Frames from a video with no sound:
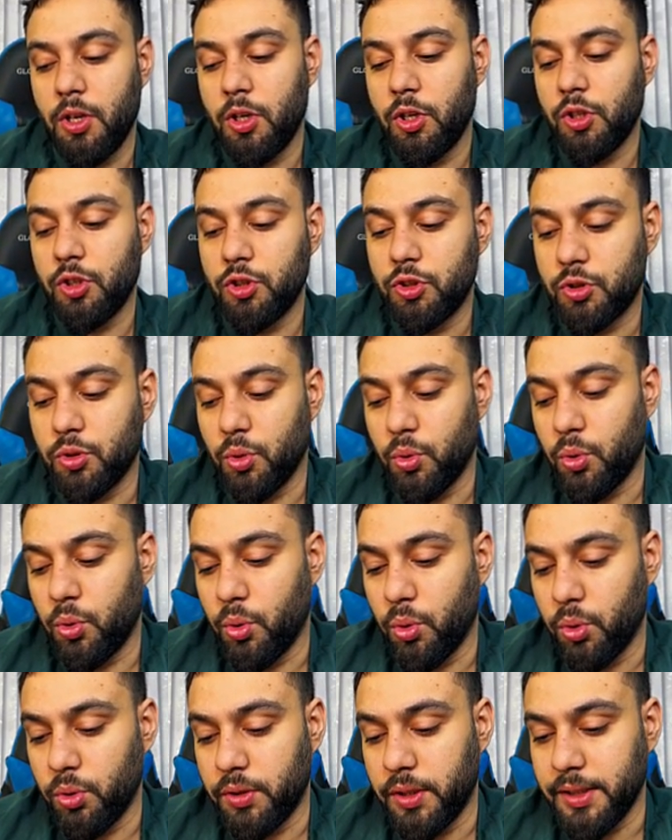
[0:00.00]

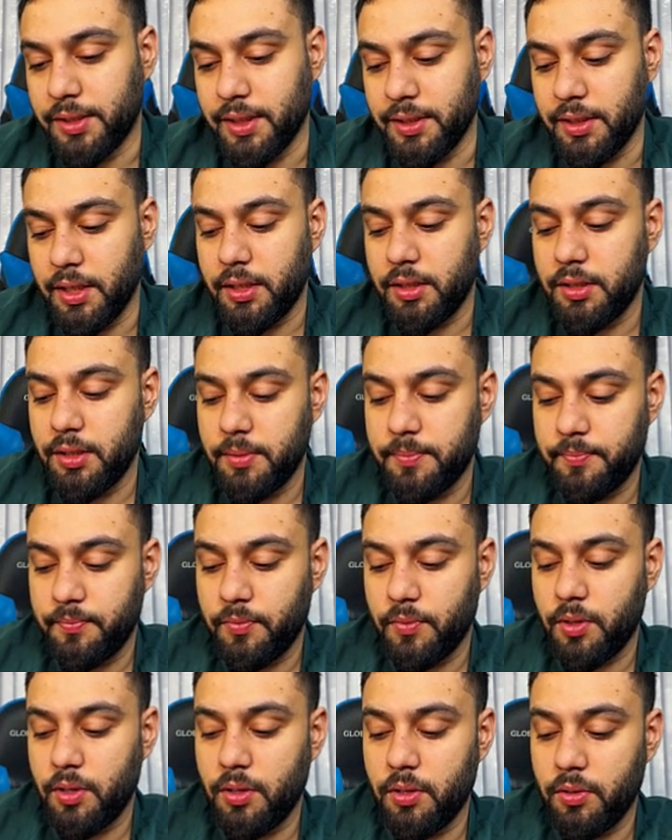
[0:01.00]
So this is it
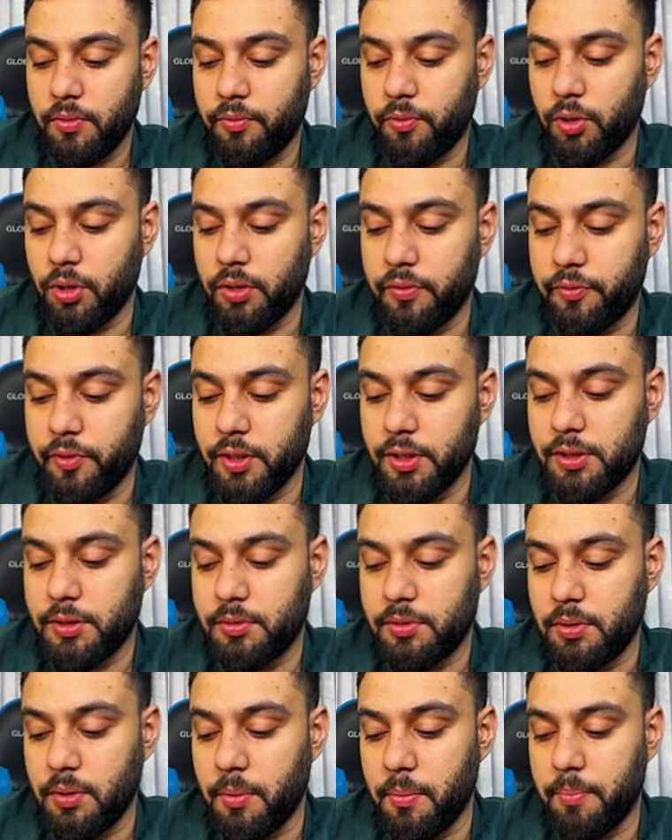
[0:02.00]
for the
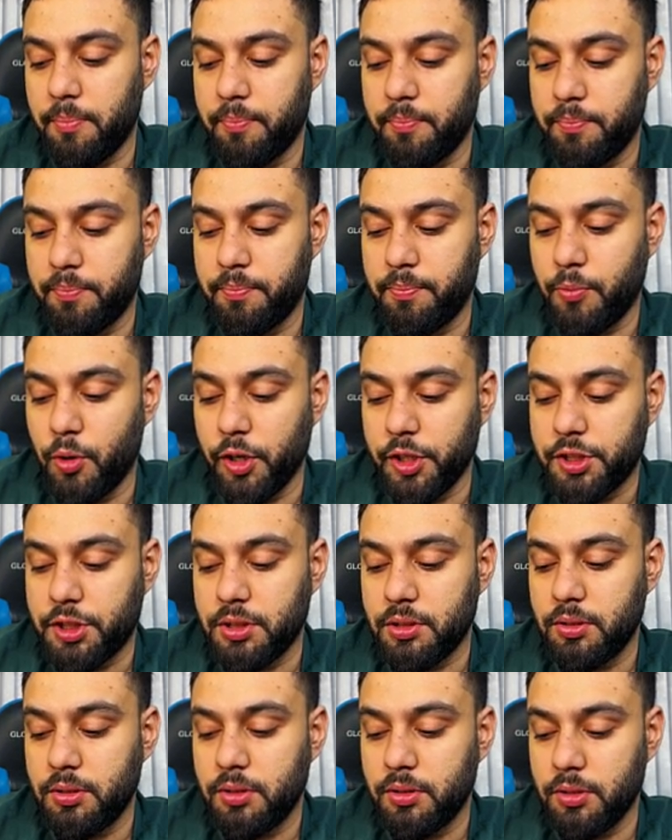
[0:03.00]
first
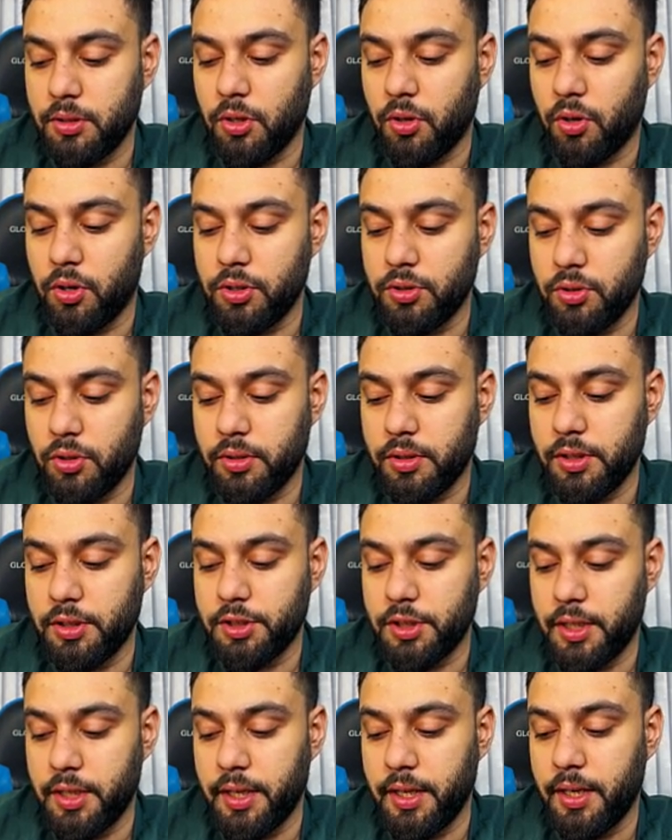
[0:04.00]
question, the horizontal
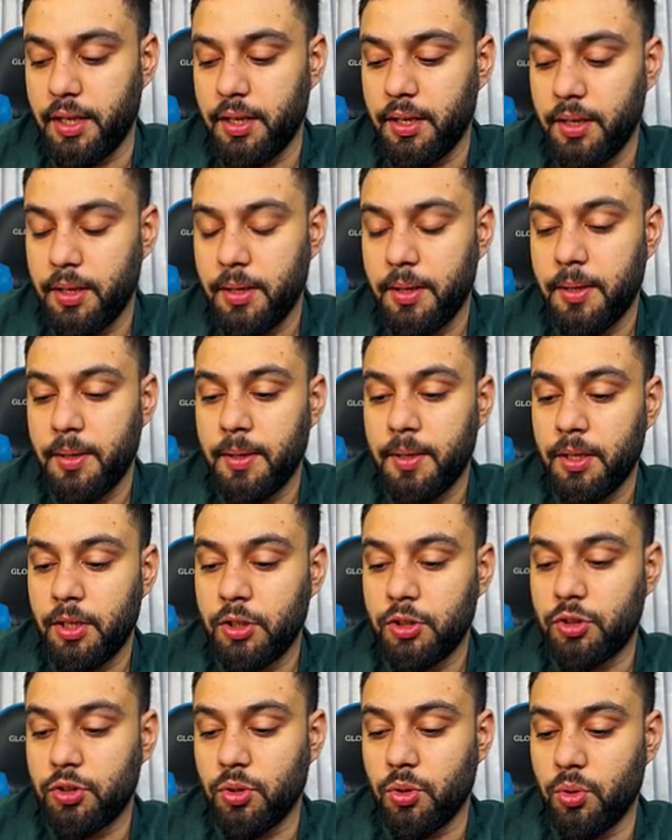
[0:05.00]
journey.
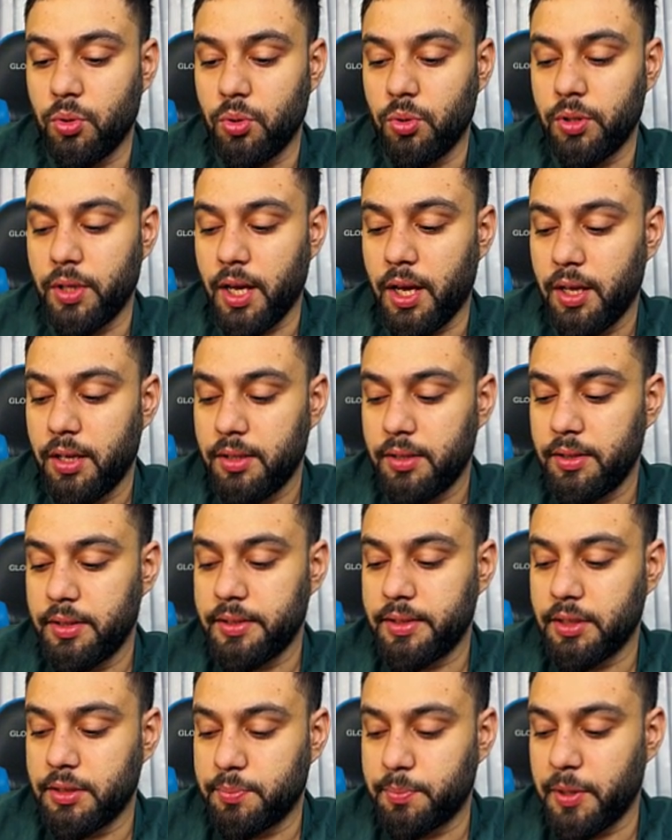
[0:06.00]
So yeah,
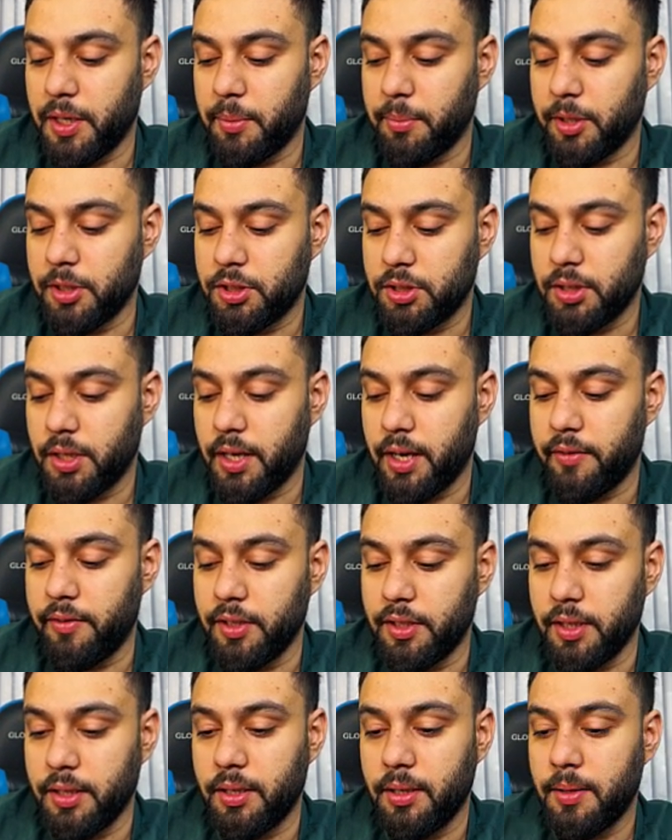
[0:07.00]
this is pretty much
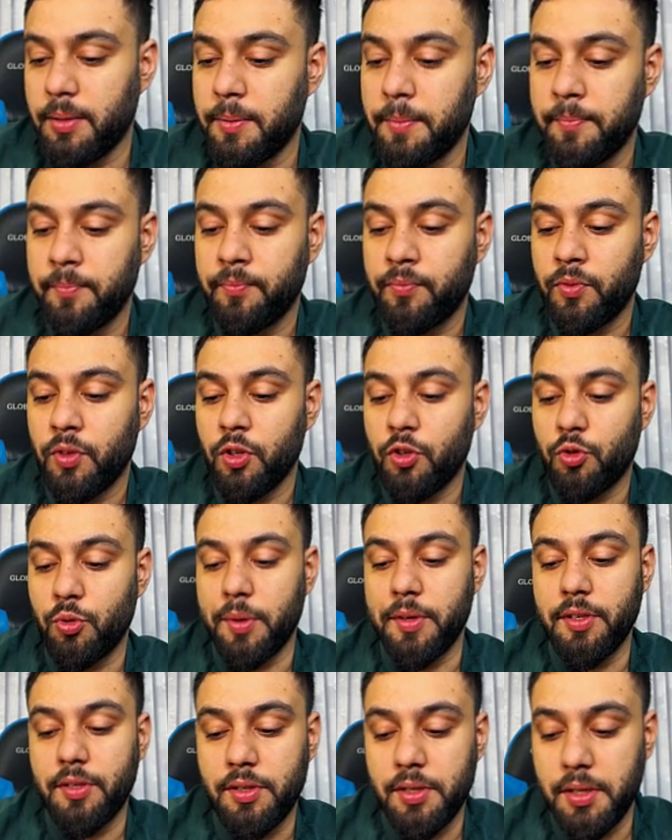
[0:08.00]
everything,
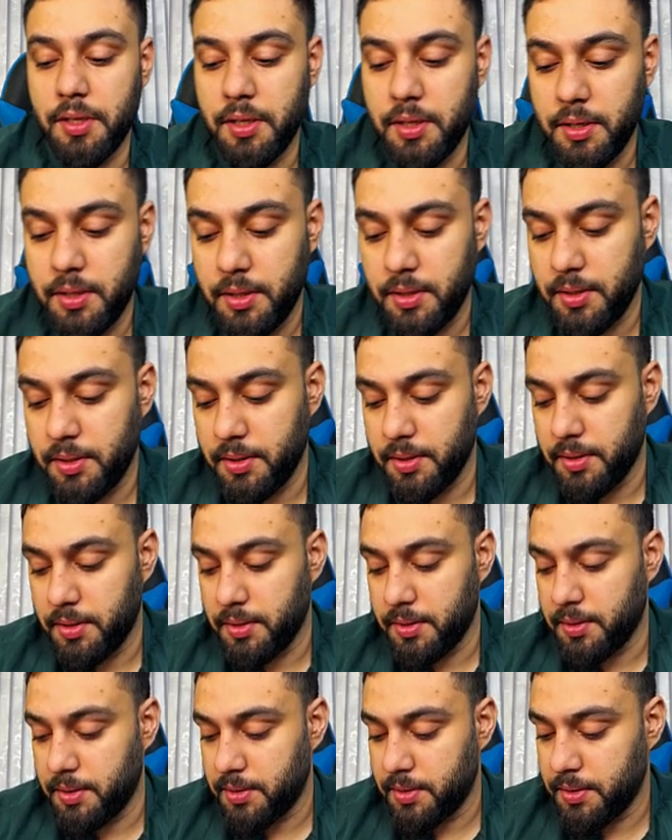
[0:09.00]
20
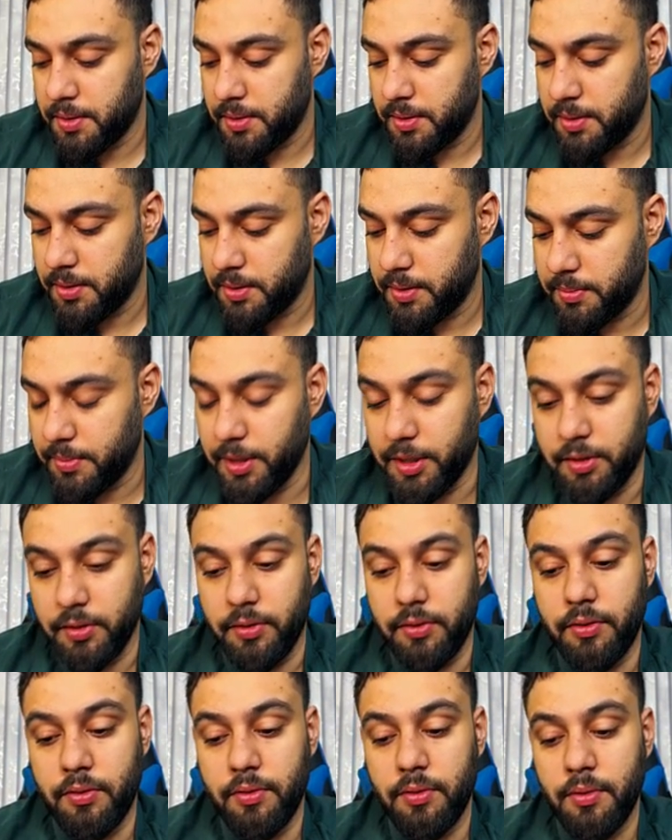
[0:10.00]

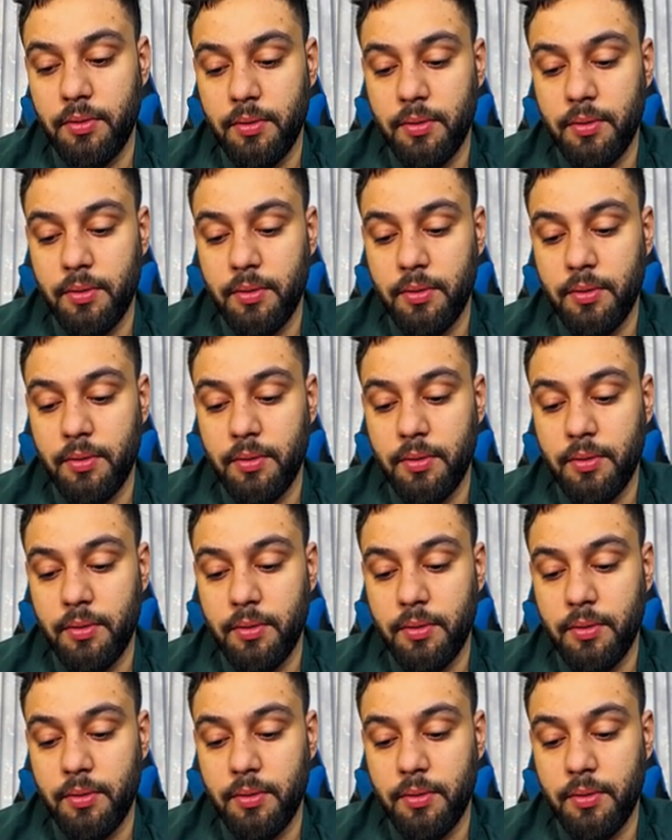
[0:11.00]
meters.